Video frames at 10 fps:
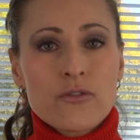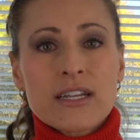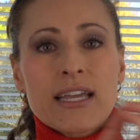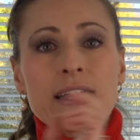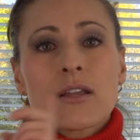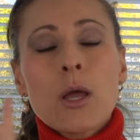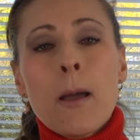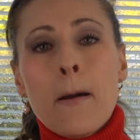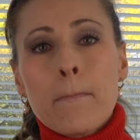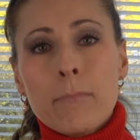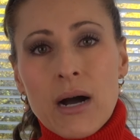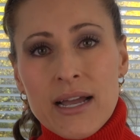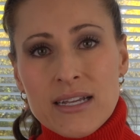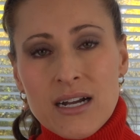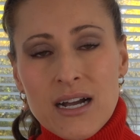And again,
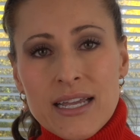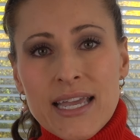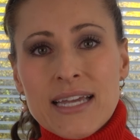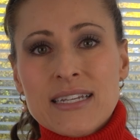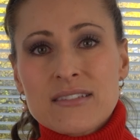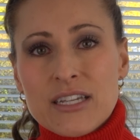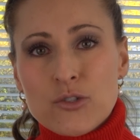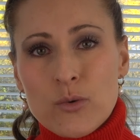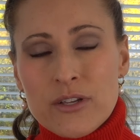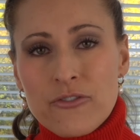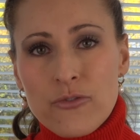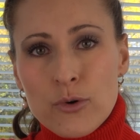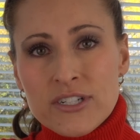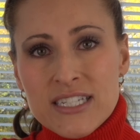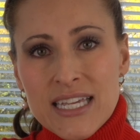my Cayenne is a
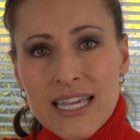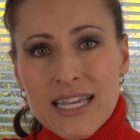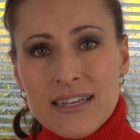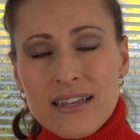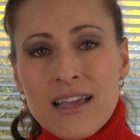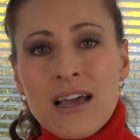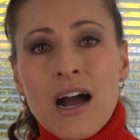2014.